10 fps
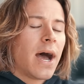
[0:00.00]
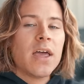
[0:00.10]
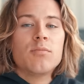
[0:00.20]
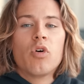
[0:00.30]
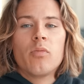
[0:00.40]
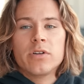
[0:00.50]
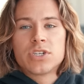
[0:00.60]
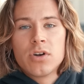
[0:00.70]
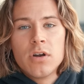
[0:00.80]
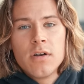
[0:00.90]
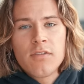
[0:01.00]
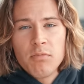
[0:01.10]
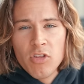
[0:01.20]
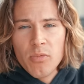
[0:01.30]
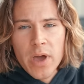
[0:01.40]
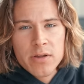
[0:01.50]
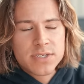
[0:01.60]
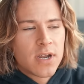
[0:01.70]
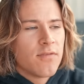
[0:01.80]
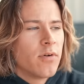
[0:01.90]
I am more mature from all the
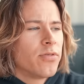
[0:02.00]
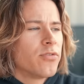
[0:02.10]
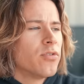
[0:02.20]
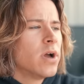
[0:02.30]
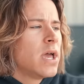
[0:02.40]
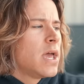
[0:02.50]
battles that I've went through,